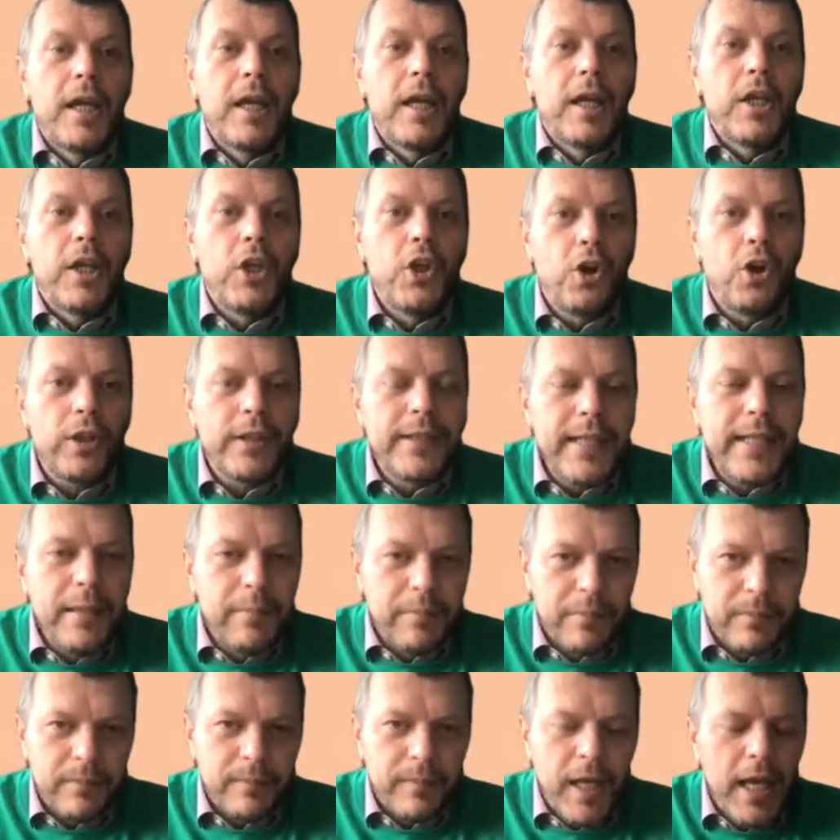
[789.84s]
your
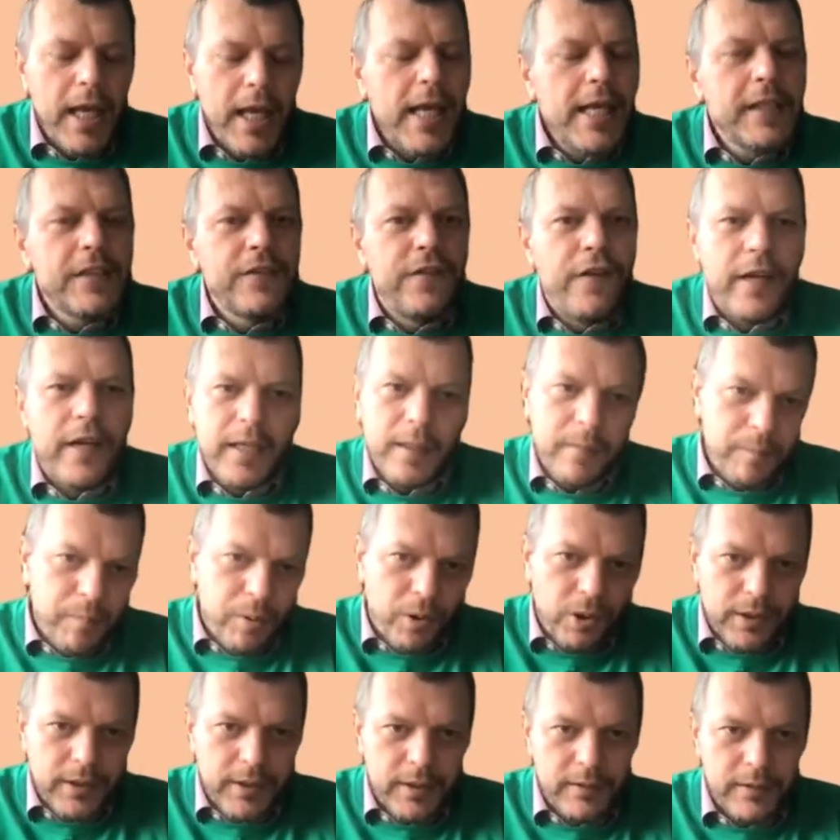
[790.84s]
team is very
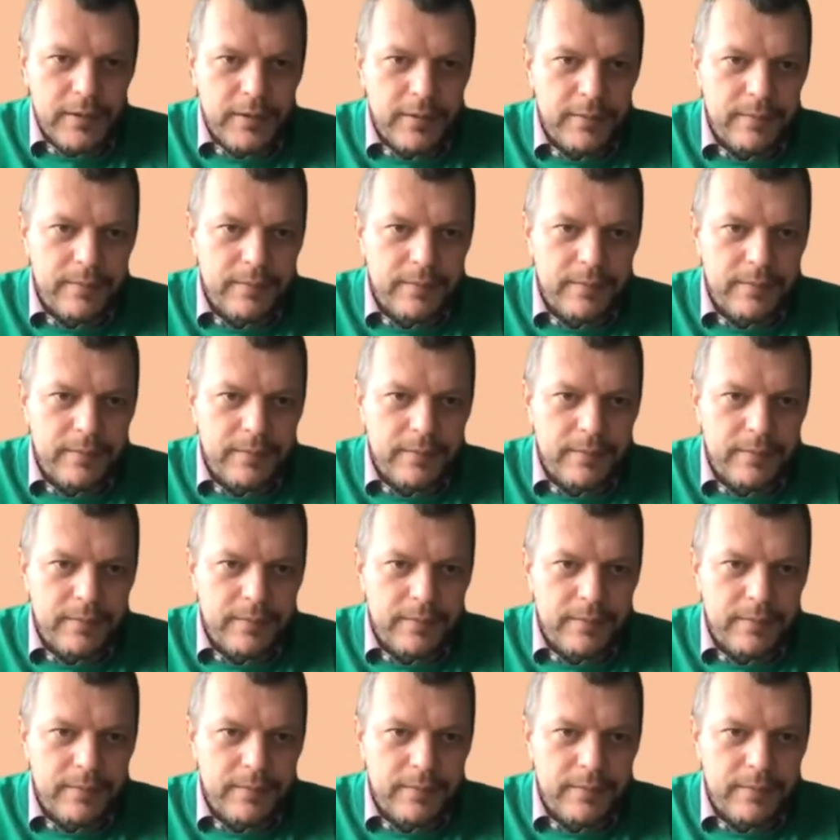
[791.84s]
important.